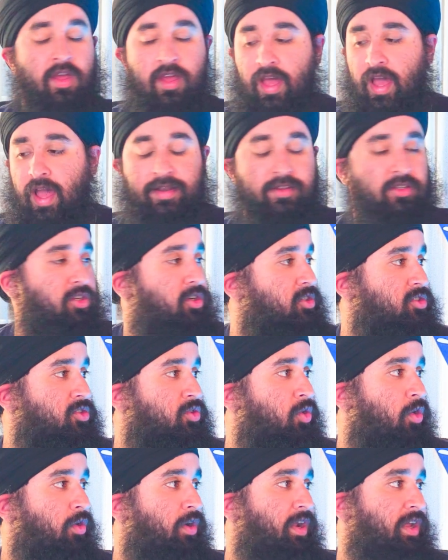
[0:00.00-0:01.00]
and your
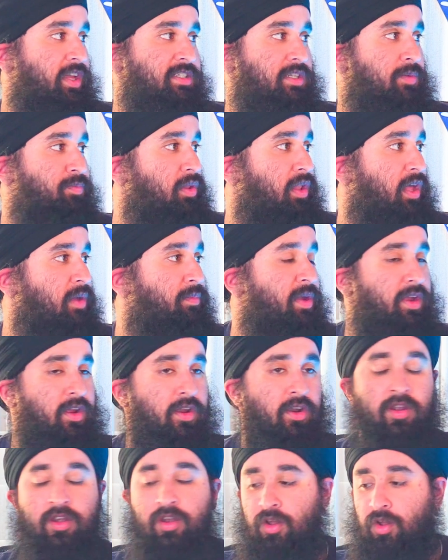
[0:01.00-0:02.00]
scoring. He's a
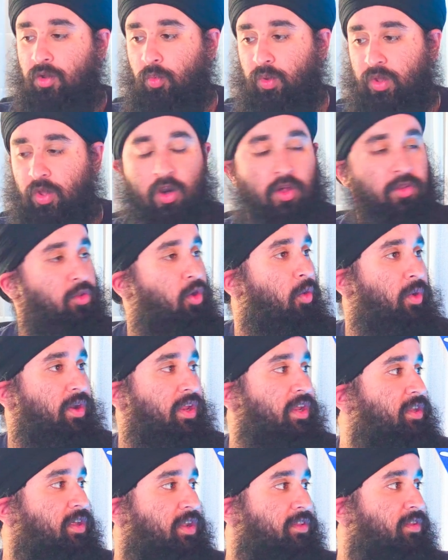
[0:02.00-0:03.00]
playmaker. We all know what he
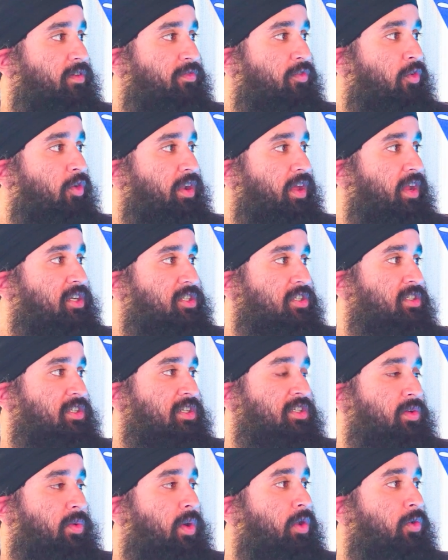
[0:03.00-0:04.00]
did in the 4 Nations. He's
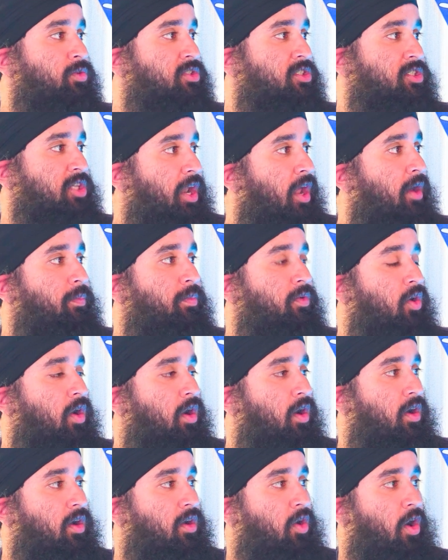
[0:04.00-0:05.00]
the one who set up
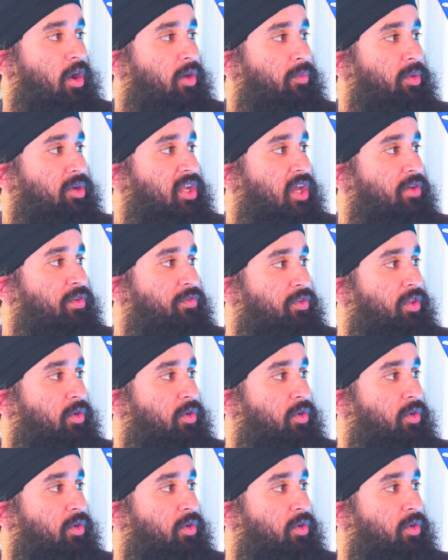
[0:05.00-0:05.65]
Connor McDavid for the